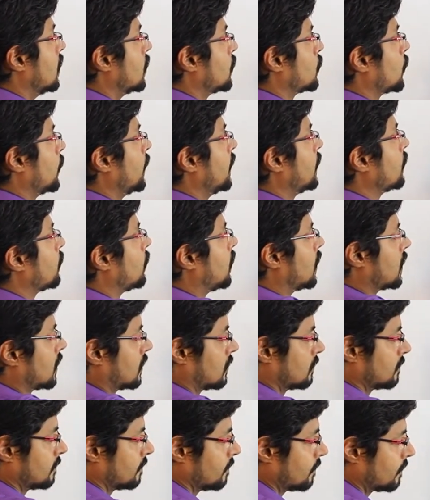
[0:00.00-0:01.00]
2 into 1,
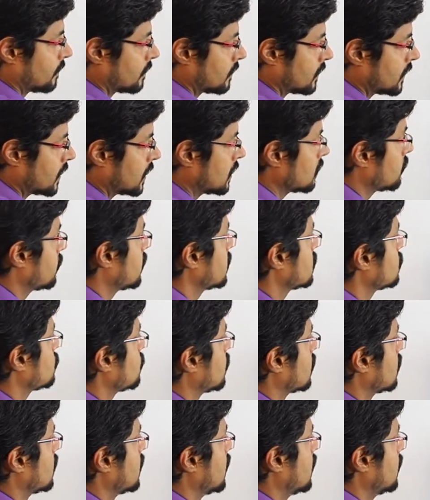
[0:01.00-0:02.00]
that is the first
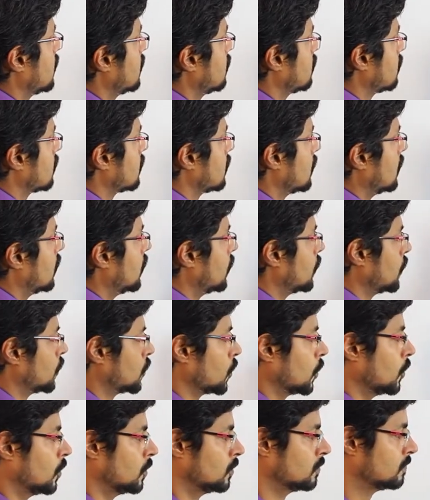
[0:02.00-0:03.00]
one, that is
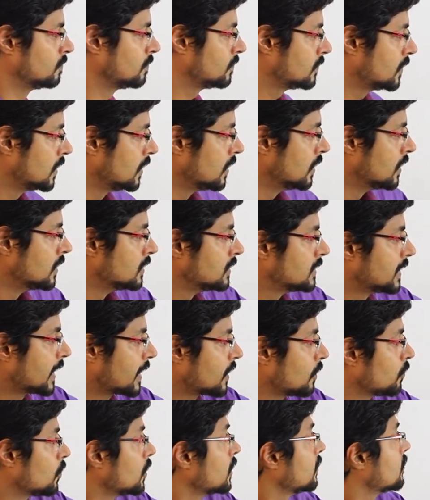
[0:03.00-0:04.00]
2.
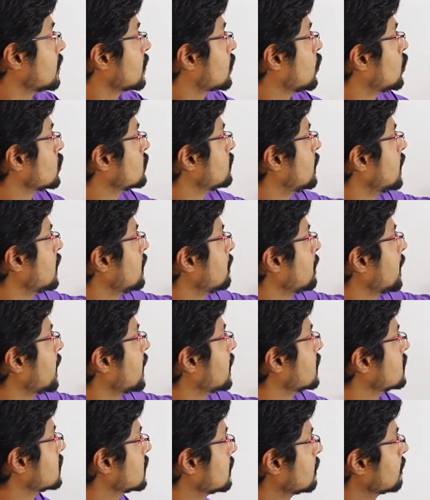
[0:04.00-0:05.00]
Second one is a cross
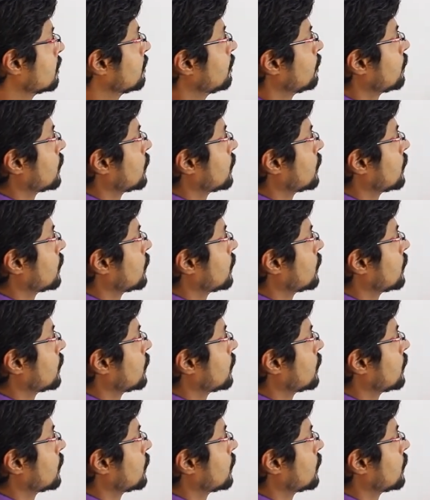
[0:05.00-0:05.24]
multiplication.